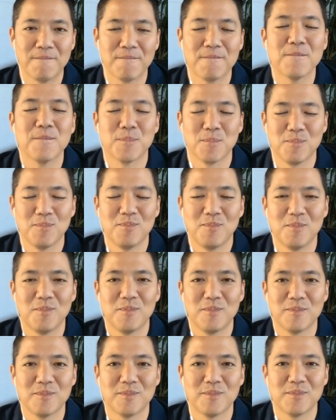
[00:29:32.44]

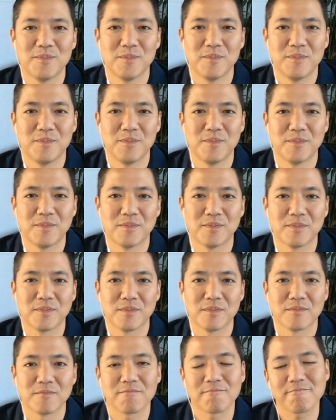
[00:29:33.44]

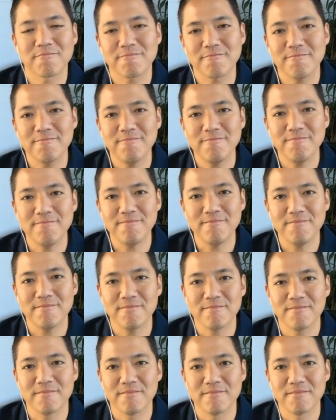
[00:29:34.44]

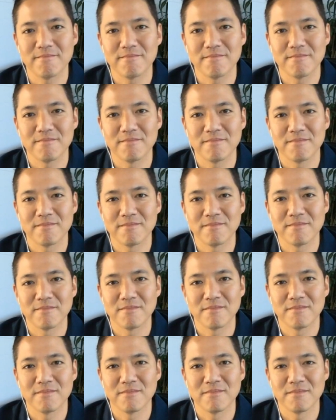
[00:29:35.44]

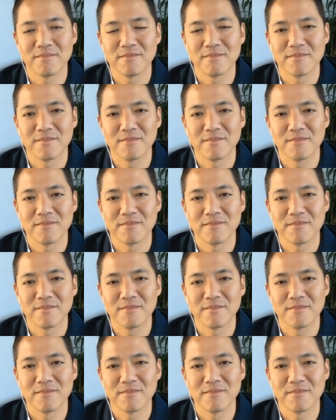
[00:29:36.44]
(not speaking)